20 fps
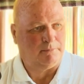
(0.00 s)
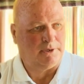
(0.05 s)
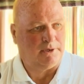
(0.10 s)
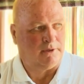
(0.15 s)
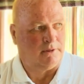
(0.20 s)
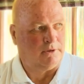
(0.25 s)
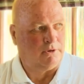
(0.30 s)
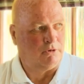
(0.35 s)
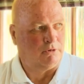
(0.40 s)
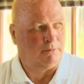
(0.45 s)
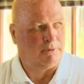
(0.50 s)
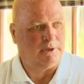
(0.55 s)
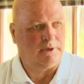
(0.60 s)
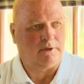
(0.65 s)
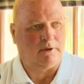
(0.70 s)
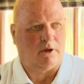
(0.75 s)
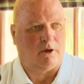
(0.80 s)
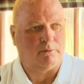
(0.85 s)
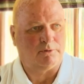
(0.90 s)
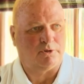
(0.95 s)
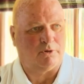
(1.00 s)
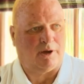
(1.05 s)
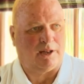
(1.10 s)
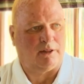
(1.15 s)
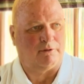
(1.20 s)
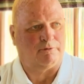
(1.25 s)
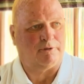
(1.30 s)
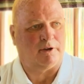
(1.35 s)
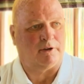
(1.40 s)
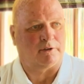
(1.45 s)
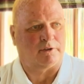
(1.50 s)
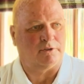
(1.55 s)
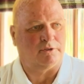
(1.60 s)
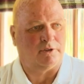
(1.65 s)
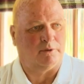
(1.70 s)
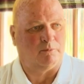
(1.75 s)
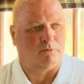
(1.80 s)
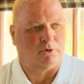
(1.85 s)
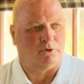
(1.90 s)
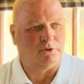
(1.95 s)
been in the European Cup. So Alec
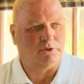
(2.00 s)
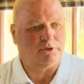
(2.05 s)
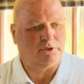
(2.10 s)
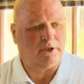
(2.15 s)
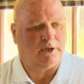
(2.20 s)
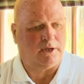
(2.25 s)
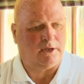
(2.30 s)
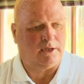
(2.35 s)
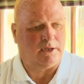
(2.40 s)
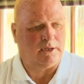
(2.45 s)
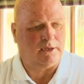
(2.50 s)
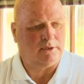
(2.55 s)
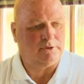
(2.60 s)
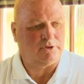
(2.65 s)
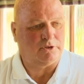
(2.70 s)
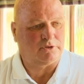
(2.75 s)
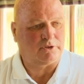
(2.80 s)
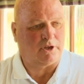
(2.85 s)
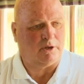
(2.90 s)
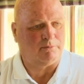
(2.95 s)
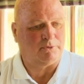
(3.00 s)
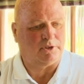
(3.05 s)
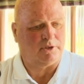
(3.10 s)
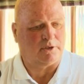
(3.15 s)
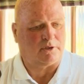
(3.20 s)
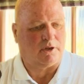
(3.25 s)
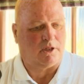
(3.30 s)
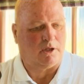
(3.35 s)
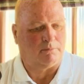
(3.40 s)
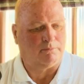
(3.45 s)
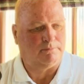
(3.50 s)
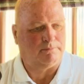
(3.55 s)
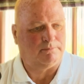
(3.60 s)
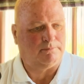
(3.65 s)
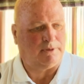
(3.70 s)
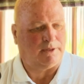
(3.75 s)
Ferguson was uh, just come to the club,